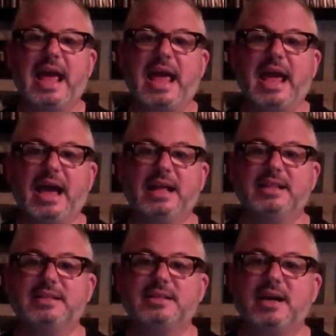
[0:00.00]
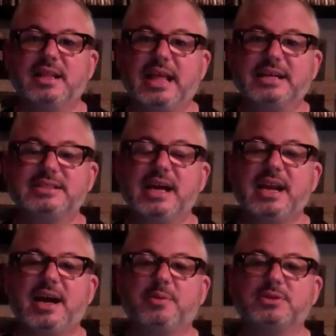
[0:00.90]
And last
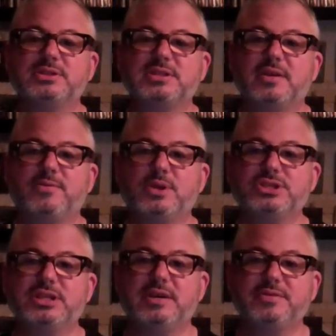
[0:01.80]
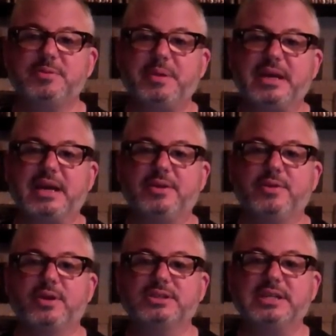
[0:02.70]
night I was fortunate enough to be at New
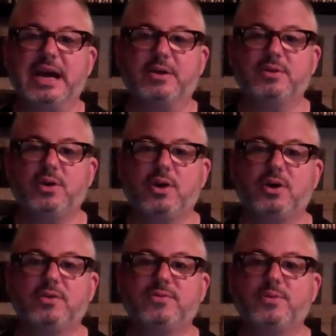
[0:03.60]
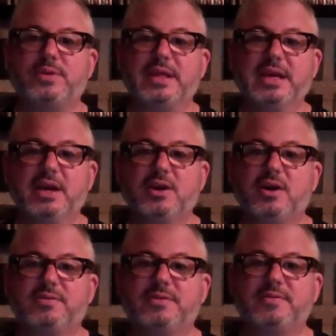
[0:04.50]
York's Town Hall for the
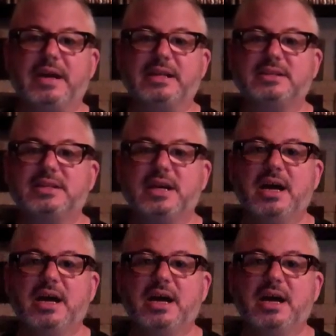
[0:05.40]
kickoff event